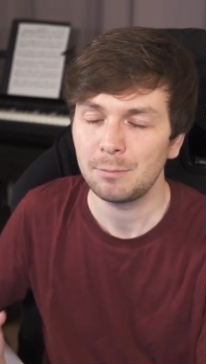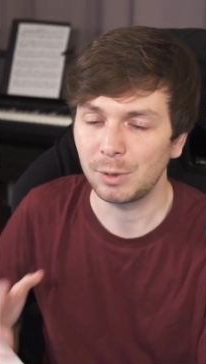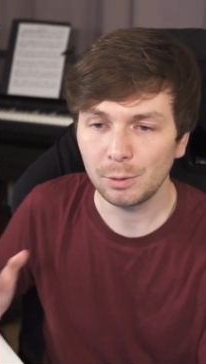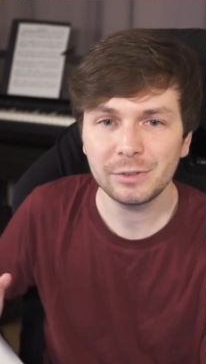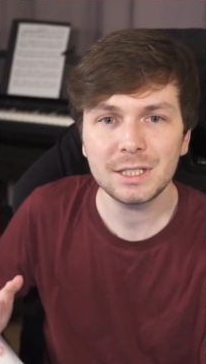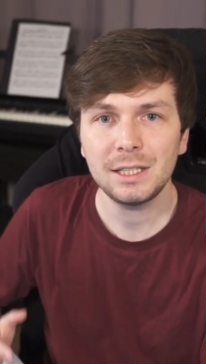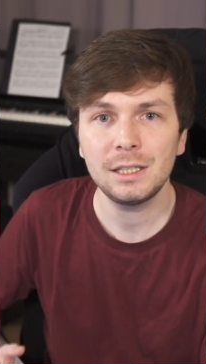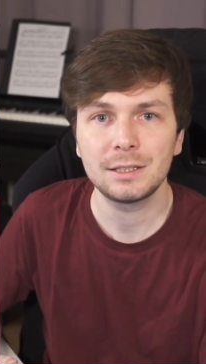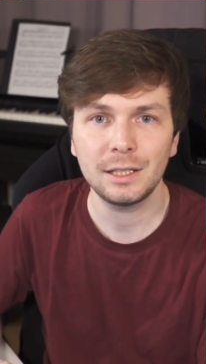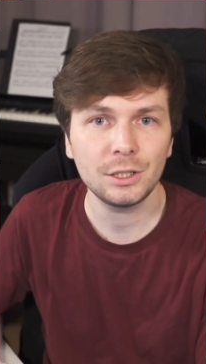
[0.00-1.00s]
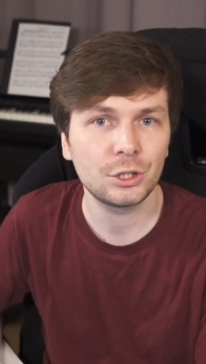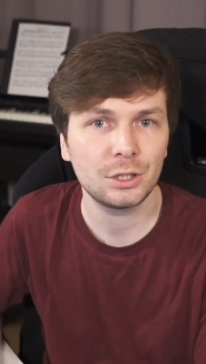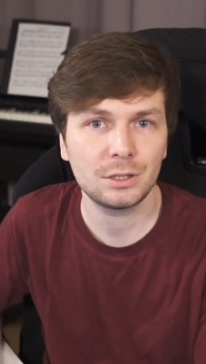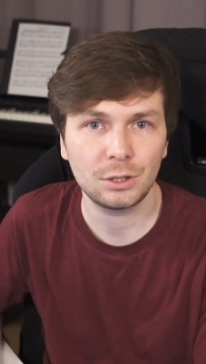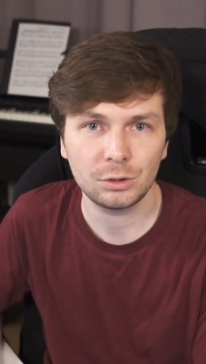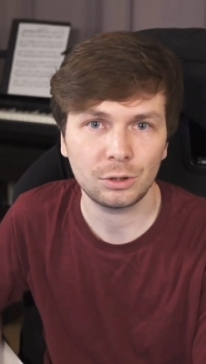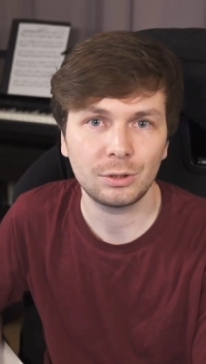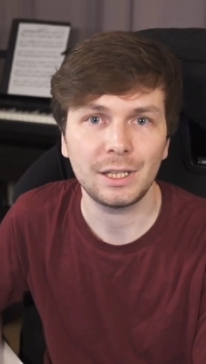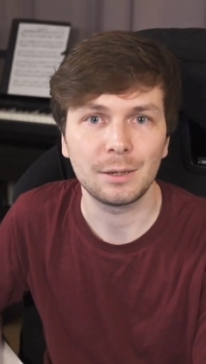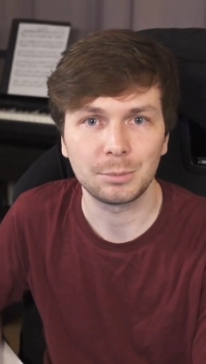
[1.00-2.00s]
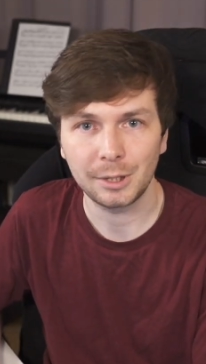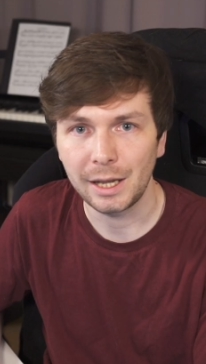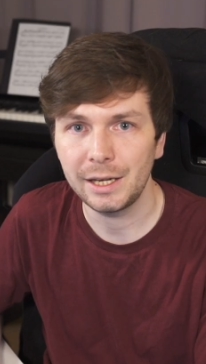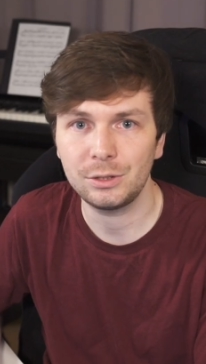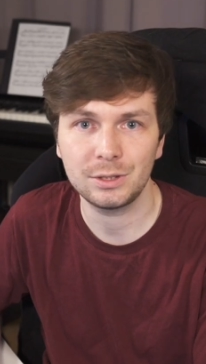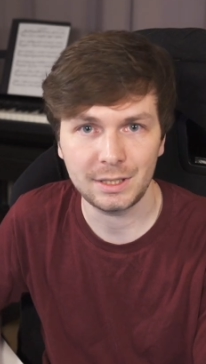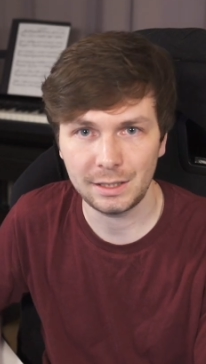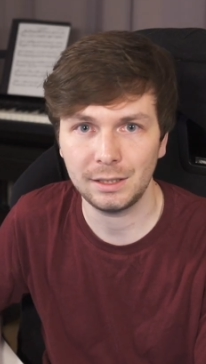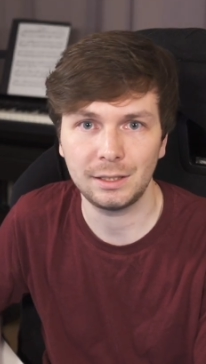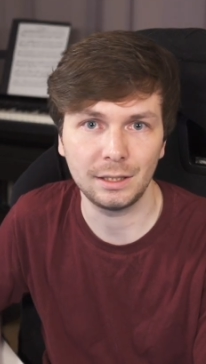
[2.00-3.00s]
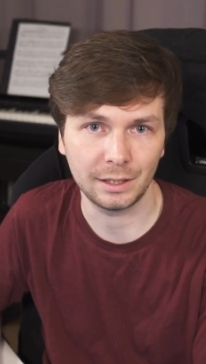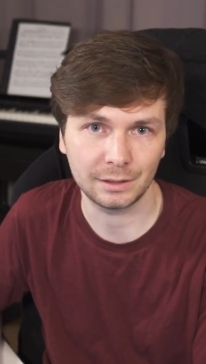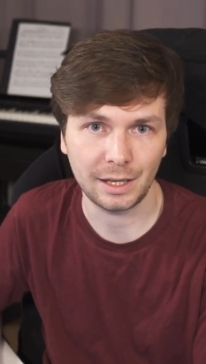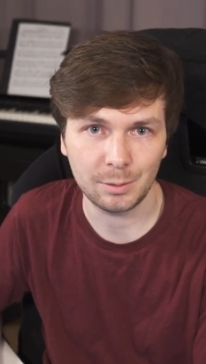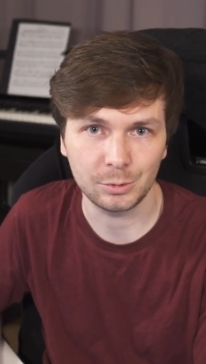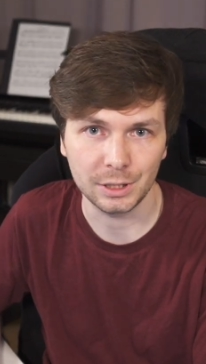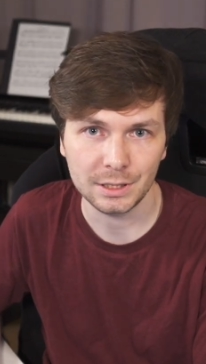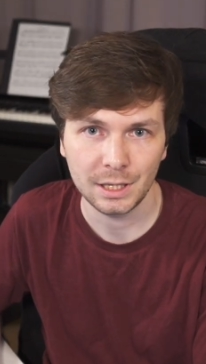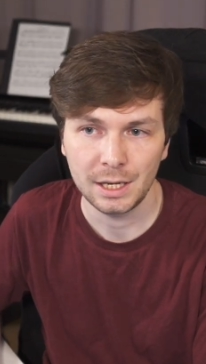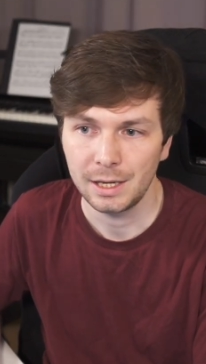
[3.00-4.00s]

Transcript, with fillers: But obviously, signatures don't only apply to statically linked libraries